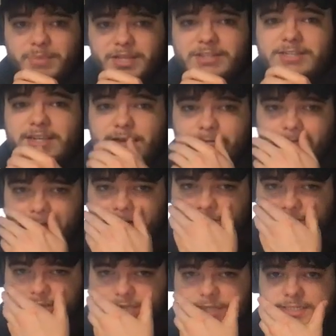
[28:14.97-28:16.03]
building on
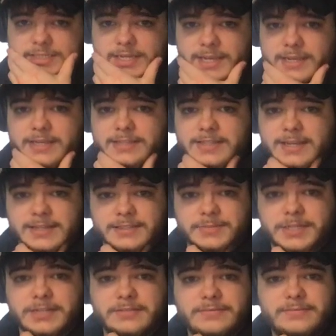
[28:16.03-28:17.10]
FanDuel sucks today. It does,
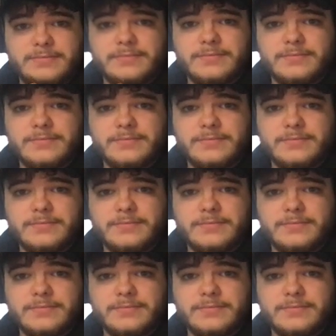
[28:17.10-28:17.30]
man.